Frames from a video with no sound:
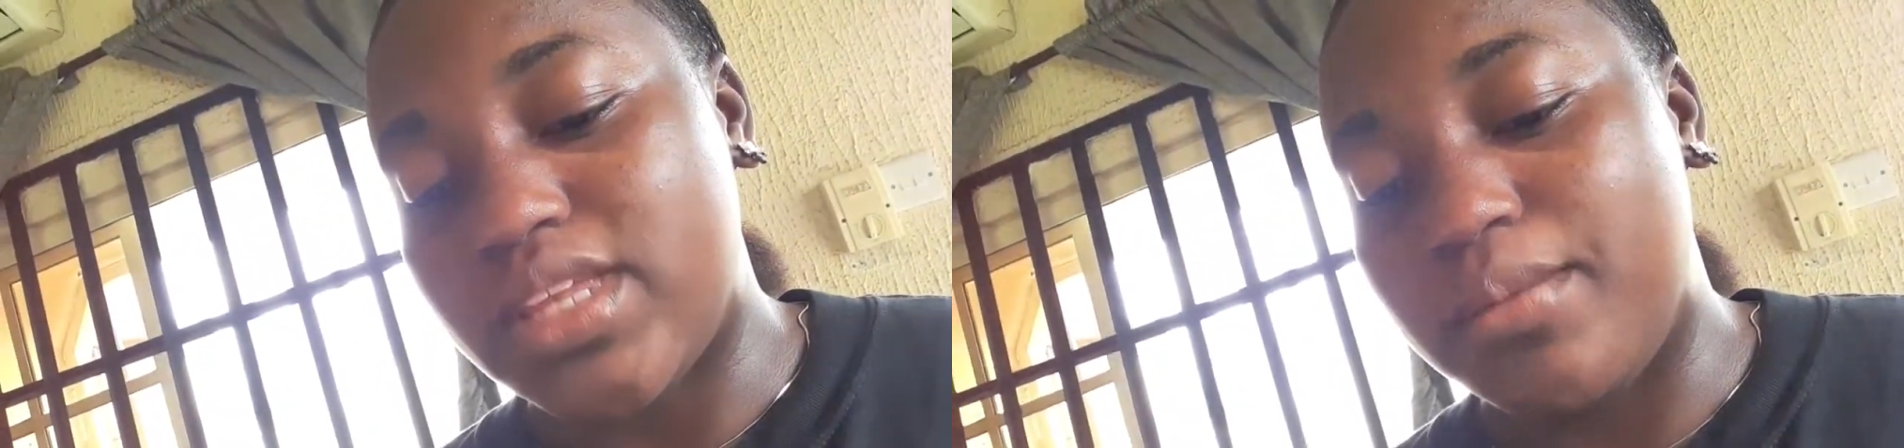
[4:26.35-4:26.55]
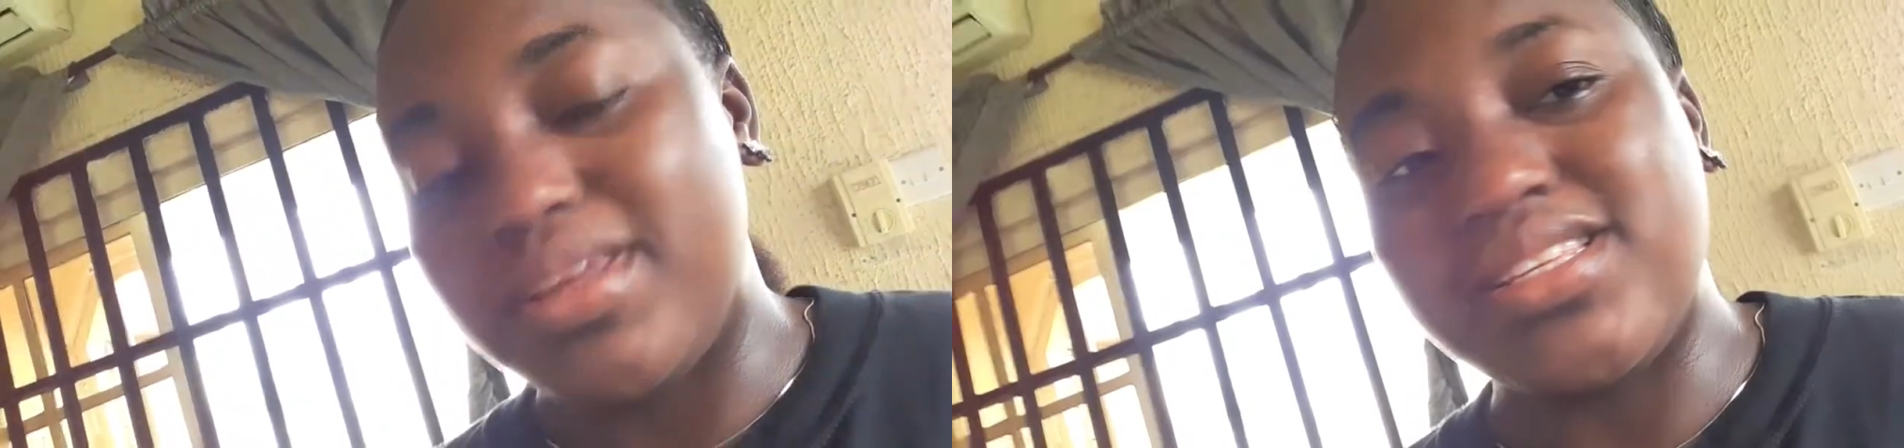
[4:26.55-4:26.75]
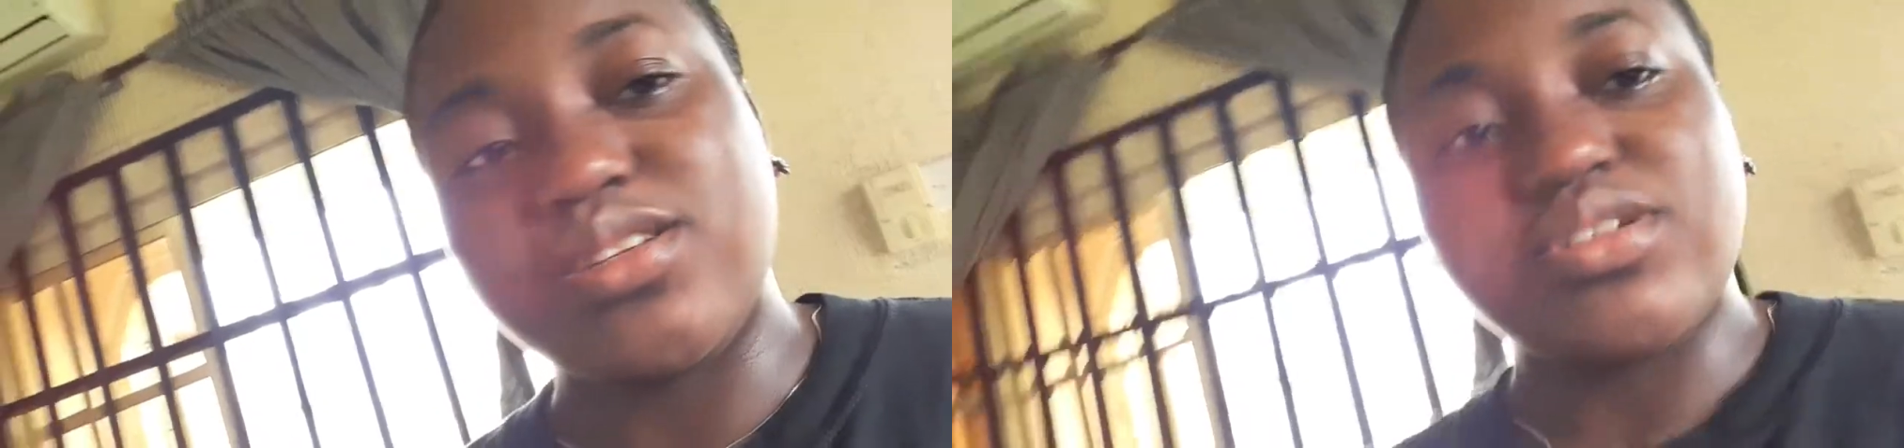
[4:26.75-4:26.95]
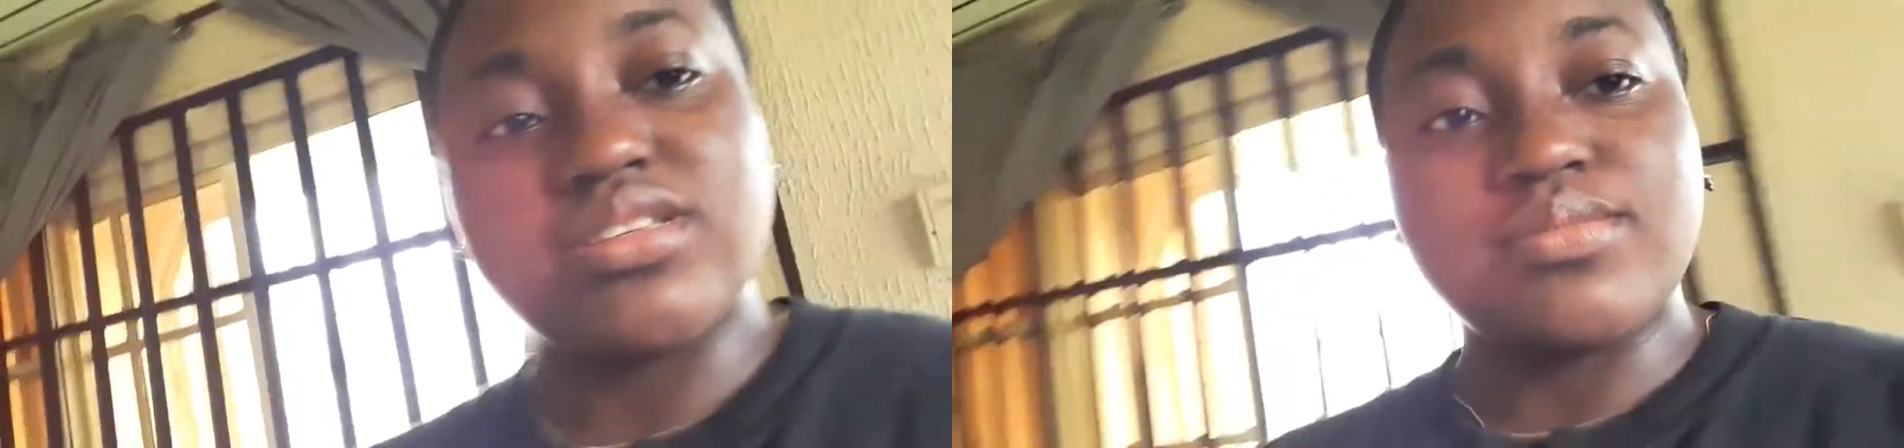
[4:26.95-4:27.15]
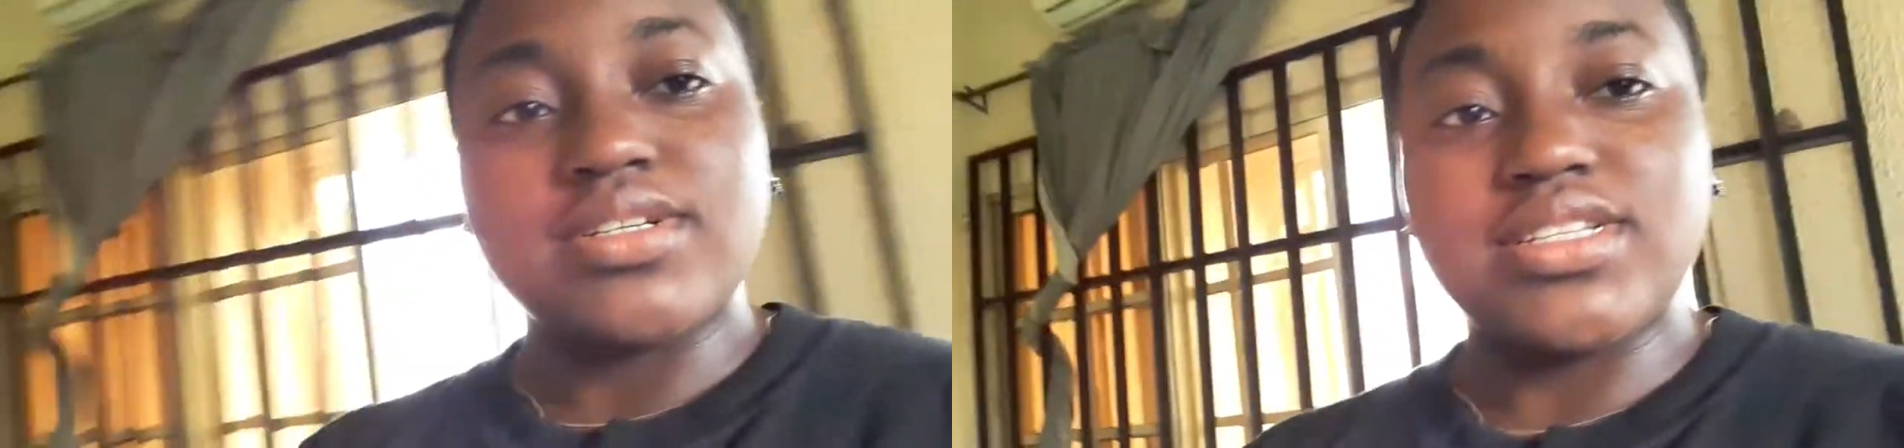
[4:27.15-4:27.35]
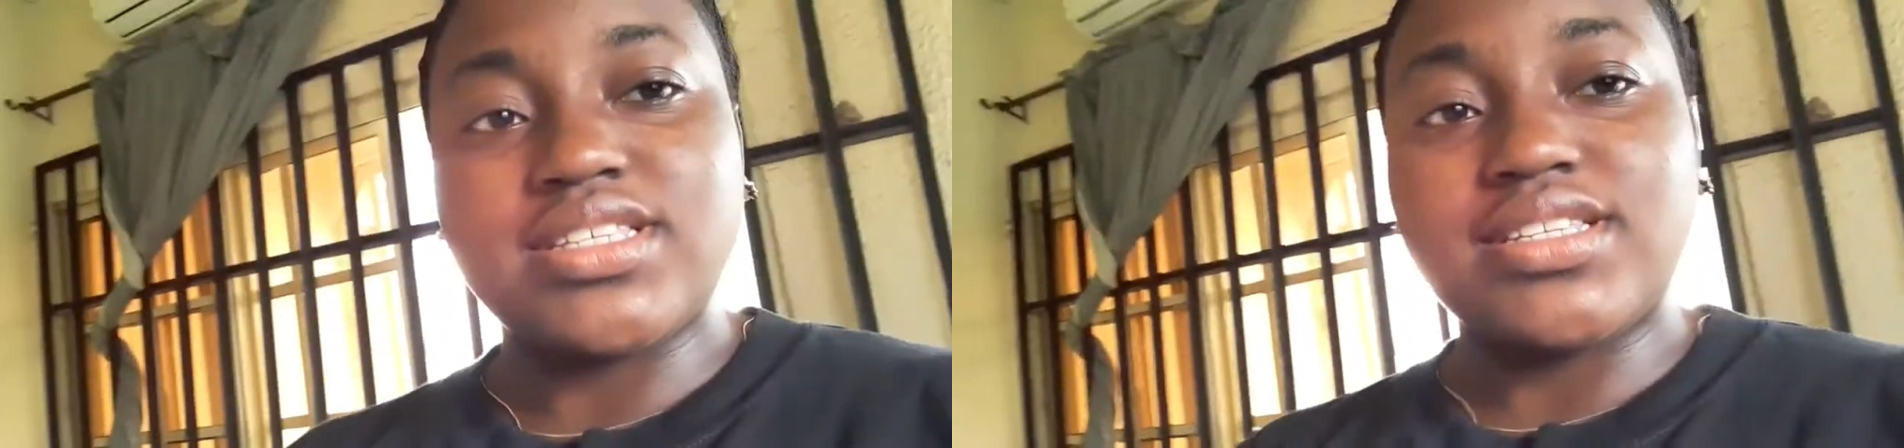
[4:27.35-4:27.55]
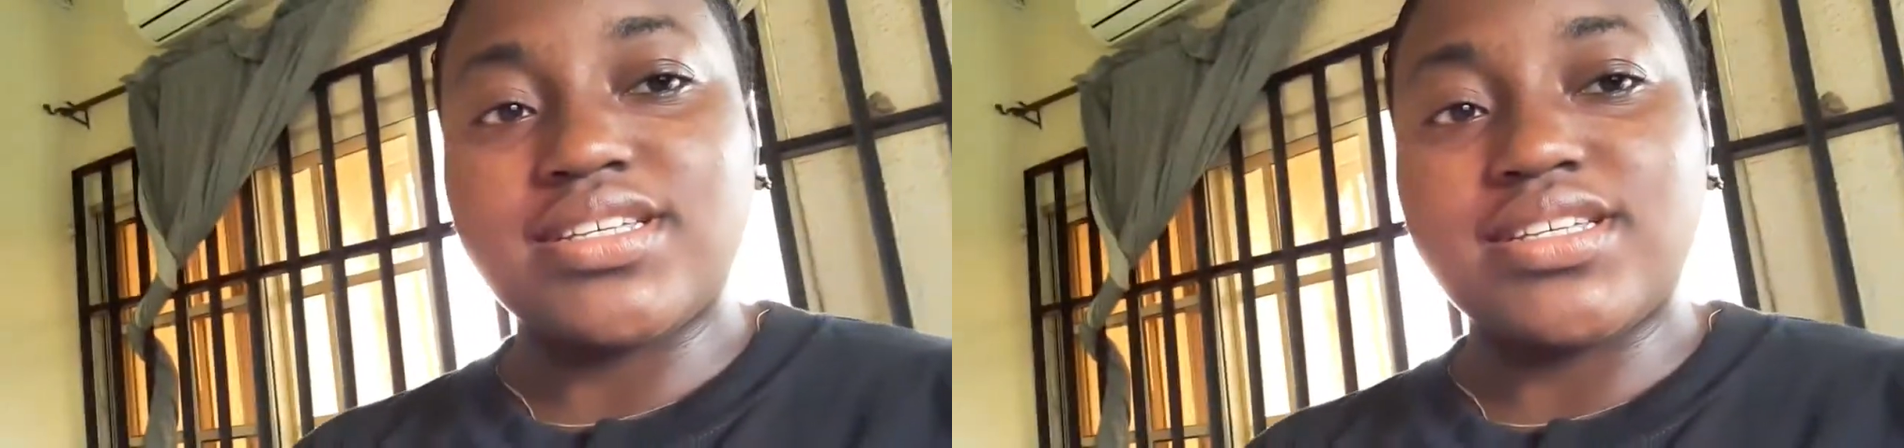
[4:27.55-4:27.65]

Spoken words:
I mean, it's Christmas